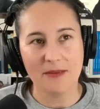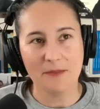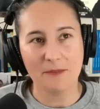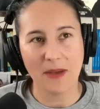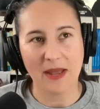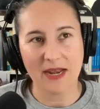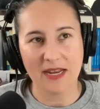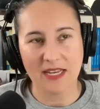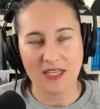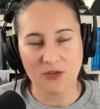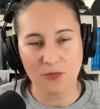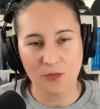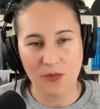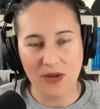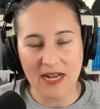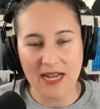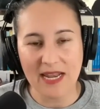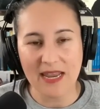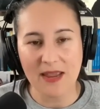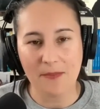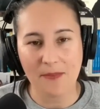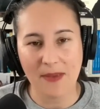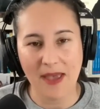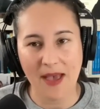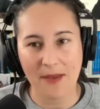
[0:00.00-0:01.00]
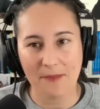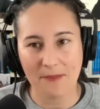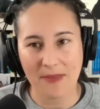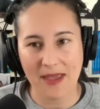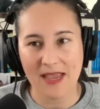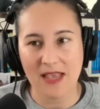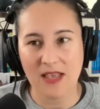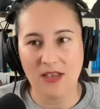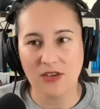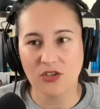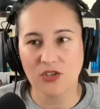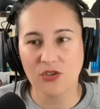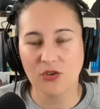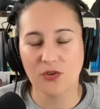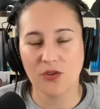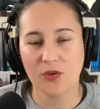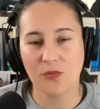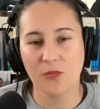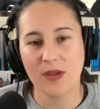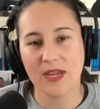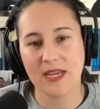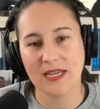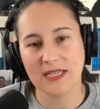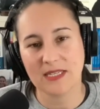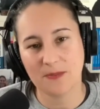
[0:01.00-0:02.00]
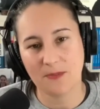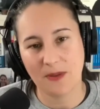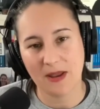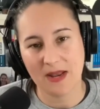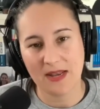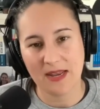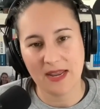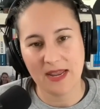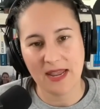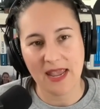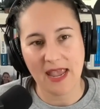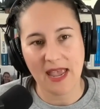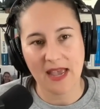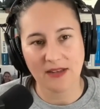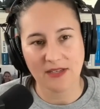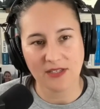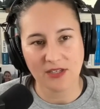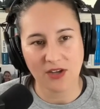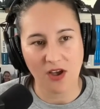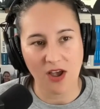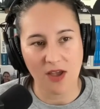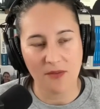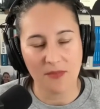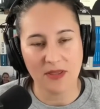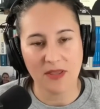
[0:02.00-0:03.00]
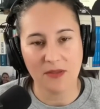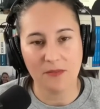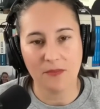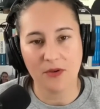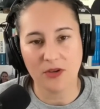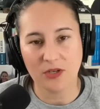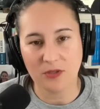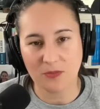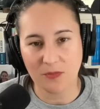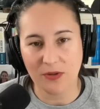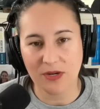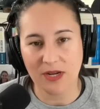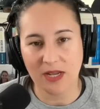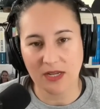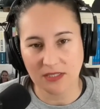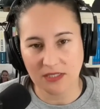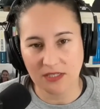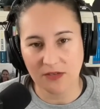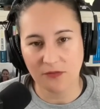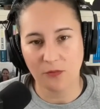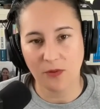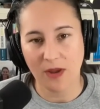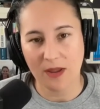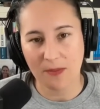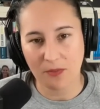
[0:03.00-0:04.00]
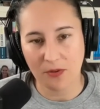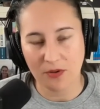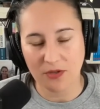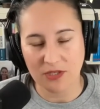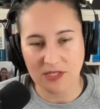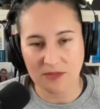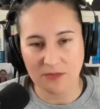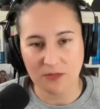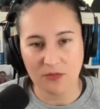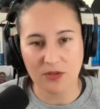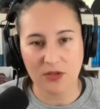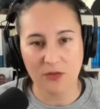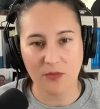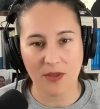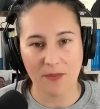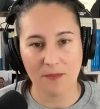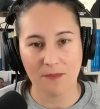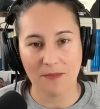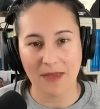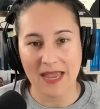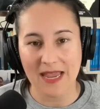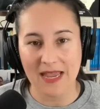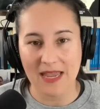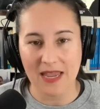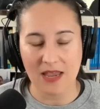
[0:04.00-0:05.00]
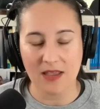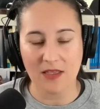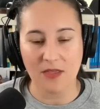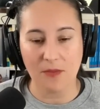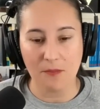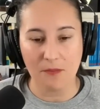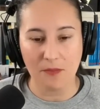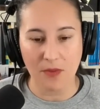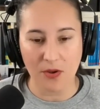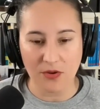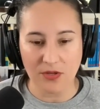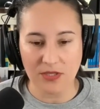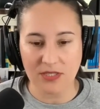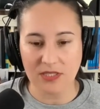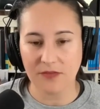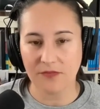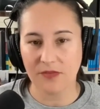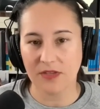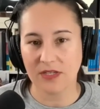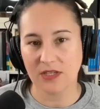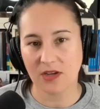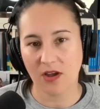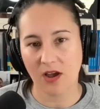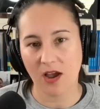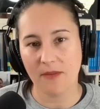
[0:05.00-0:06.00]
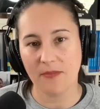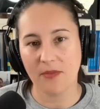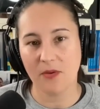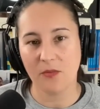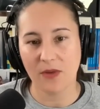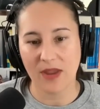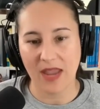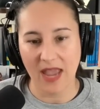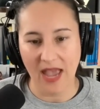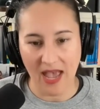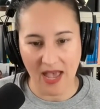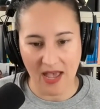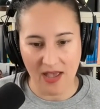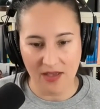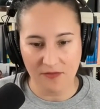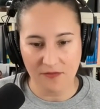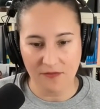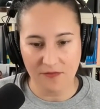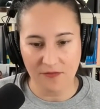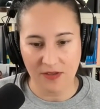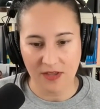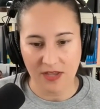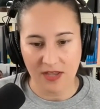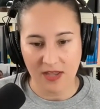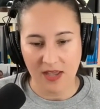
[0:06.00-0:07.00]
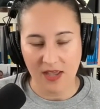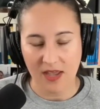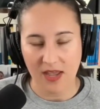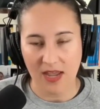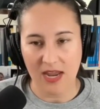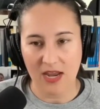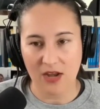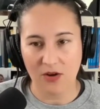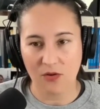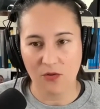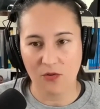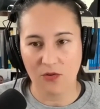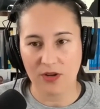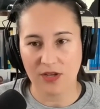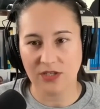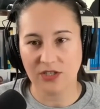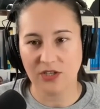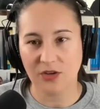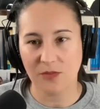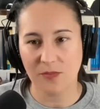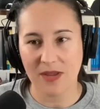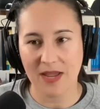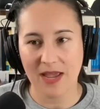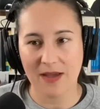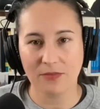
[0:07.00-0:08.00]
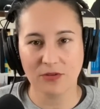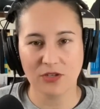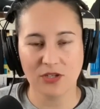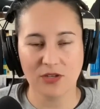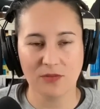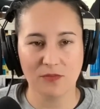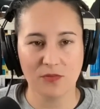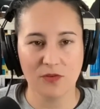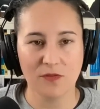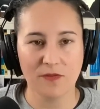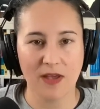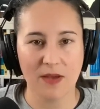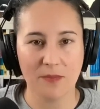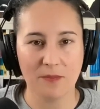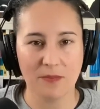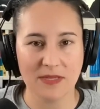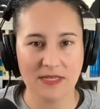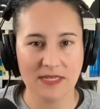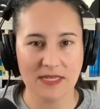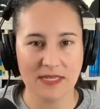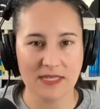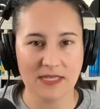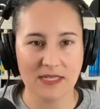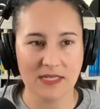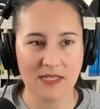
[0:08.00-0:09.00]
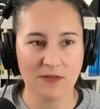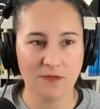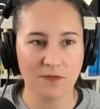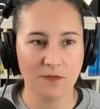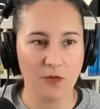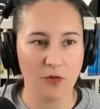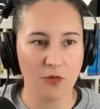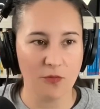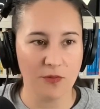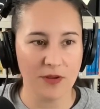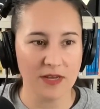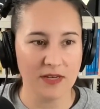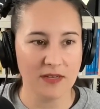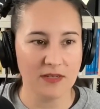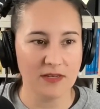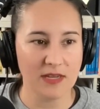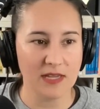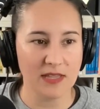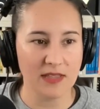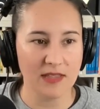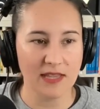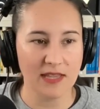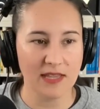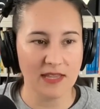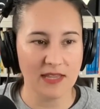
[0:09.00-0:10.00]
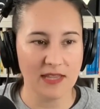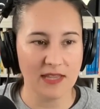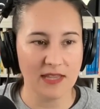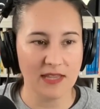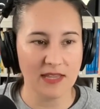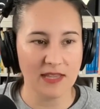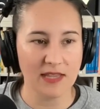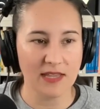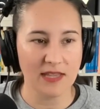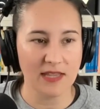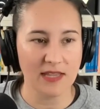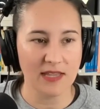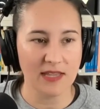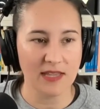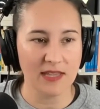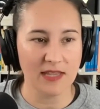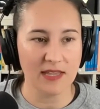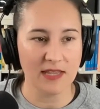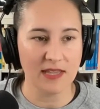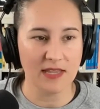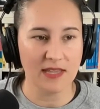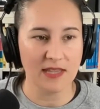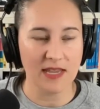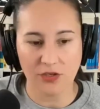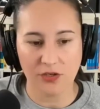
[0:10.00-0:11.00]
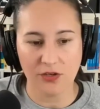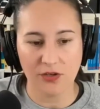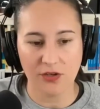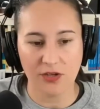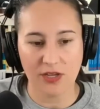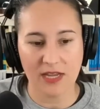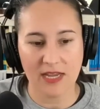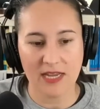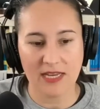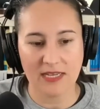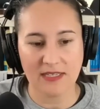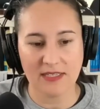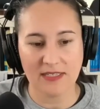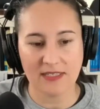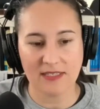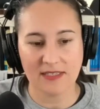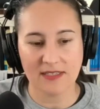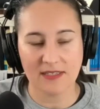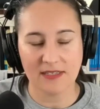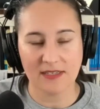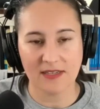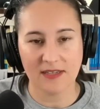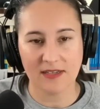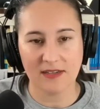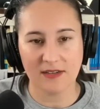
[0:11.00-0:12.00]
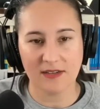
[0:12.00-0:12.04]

But it's really about making sure that we are spending our time in the most productive way possible, that we're making the most of the time that we have in order to be able to move our businesses forward in the way that we want to. It's